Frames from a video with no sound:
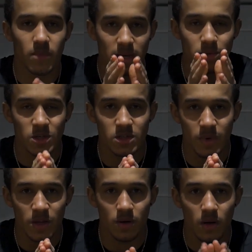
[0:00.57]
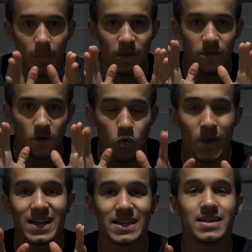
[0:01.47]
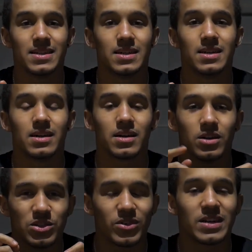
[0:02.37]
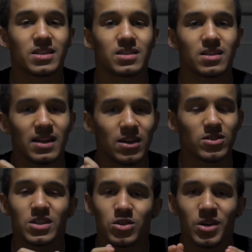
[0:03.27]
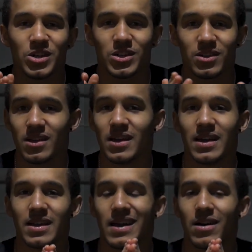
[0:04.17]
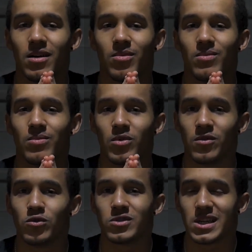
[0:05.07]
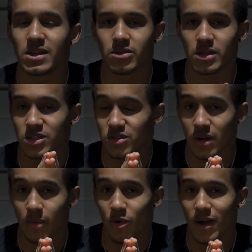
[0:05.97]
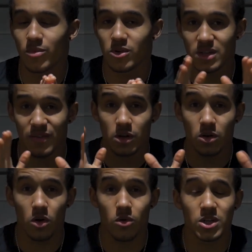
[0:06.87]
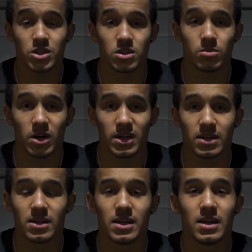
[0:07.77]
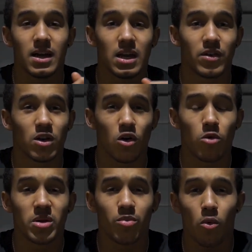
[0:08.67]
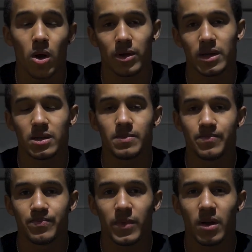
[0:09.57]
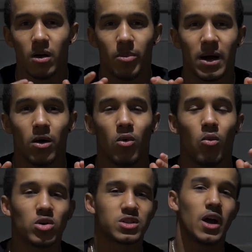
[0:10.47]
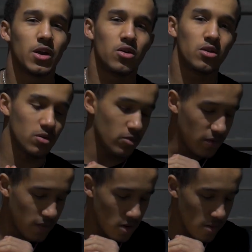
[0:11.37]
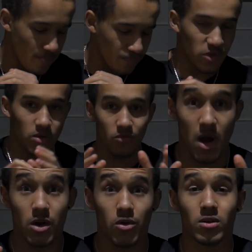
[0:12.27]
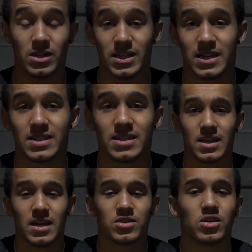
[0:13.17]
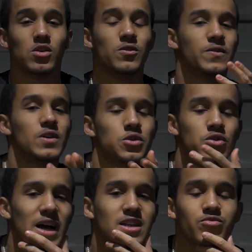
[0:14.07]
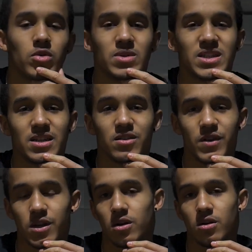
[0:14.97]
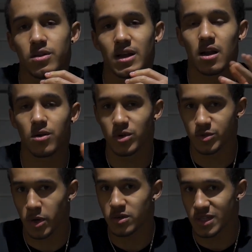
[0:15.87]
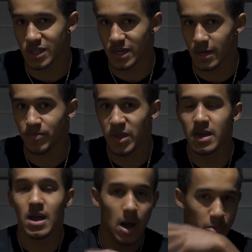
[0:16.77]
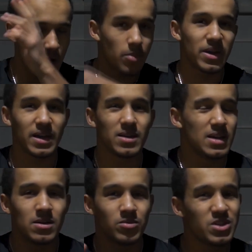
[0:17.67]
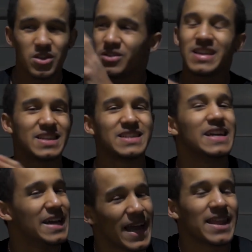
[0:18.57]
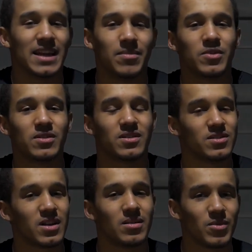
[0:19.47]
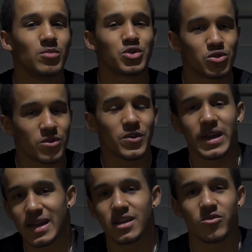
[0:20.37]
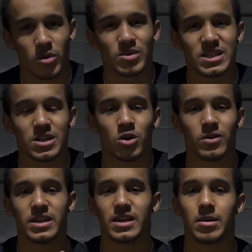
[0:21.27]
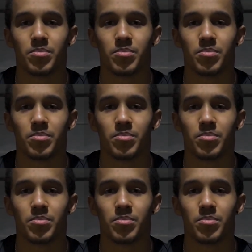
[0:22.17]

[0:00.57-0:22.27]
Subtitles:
My name is Lewis Emmanuel. I'm coming to quickly address a little situation that we've all seen on Instagram, right? Because I've had a lot of questions about it, and I've had a lot of people worrying about what's going on with Ryan Crowley, yeah? So you guys have probably seen the video that I was posted, yeah? I'll put it up here. You don't need to see it again, innit? Because I'm sure if you're here, you've probably seen it already, yeah?